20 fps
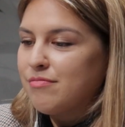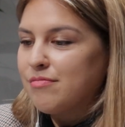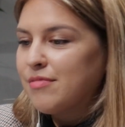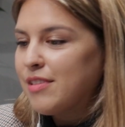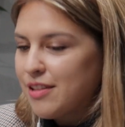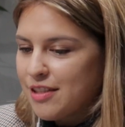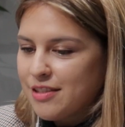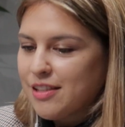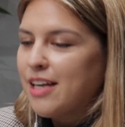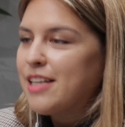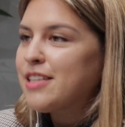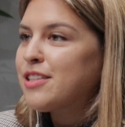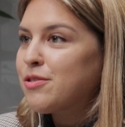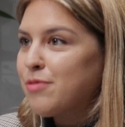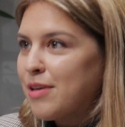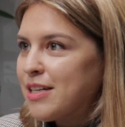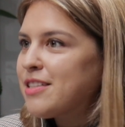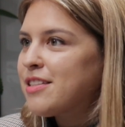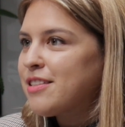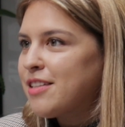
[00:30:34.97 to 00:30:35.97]
in this case,
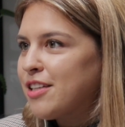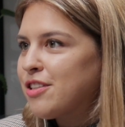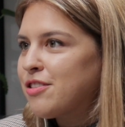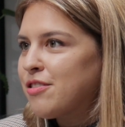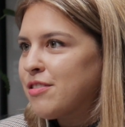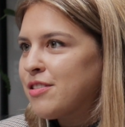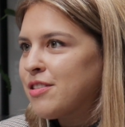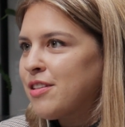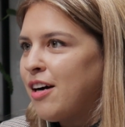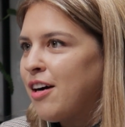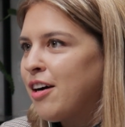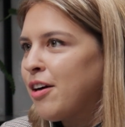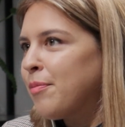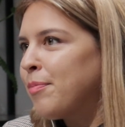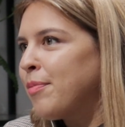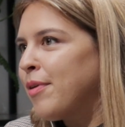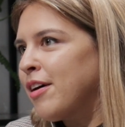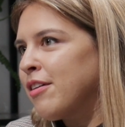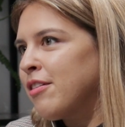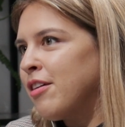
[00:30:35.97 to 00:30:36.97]
train stations are
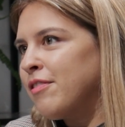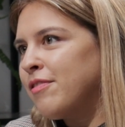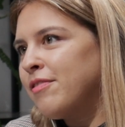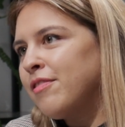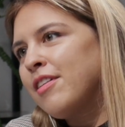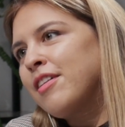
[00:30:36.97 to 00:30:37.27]
part of